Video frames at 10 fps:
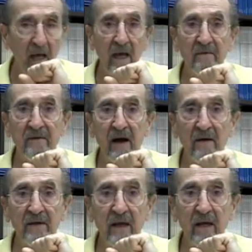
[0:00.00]

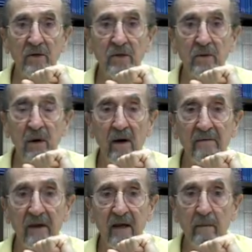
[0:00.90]
involved the issue
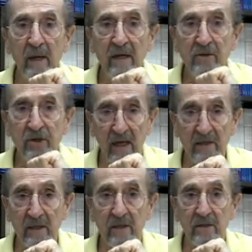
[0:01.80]
of imminent
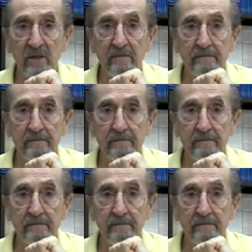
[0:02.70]
justice.